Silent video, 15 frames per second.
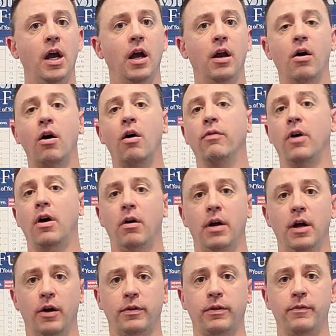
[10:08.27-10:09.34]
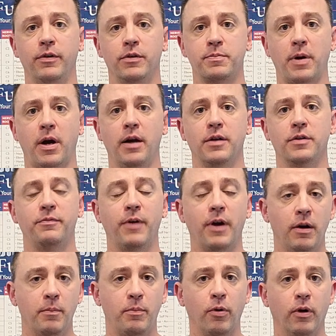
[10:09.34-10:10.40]
And overall health of your spine is
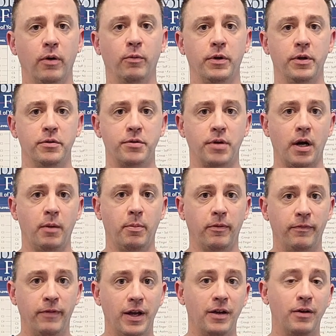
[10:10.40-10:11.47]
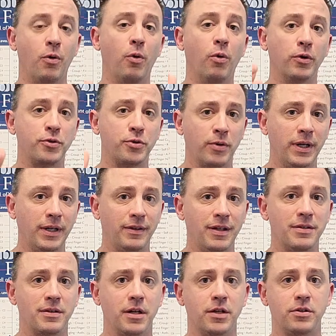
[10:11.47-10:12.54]
very important when you're trying to prevent or treat
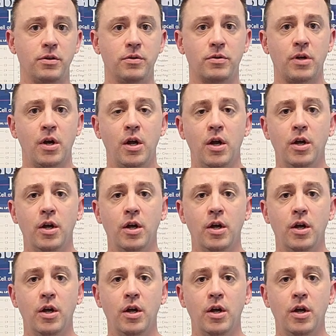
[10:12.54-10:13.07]
these issues.